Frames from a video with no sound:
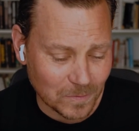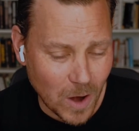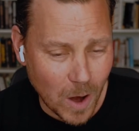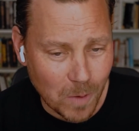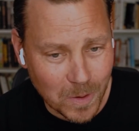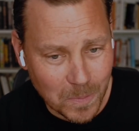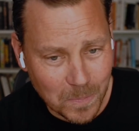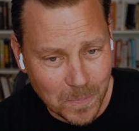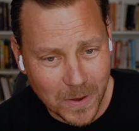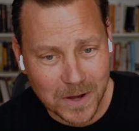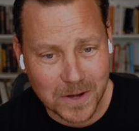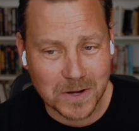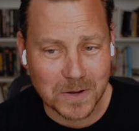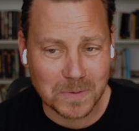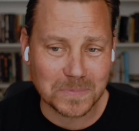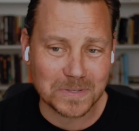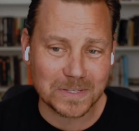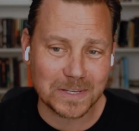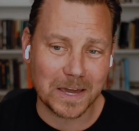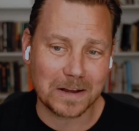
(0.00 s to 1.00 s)
Robert
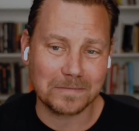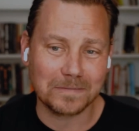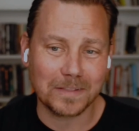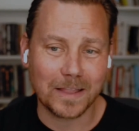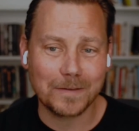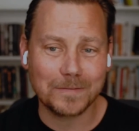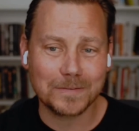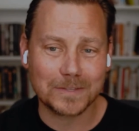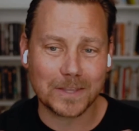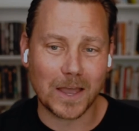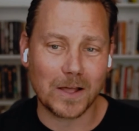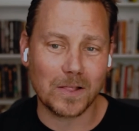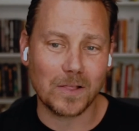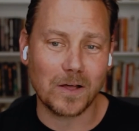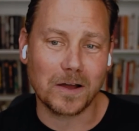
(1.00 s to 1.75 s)
Putnam's kind of lifestyle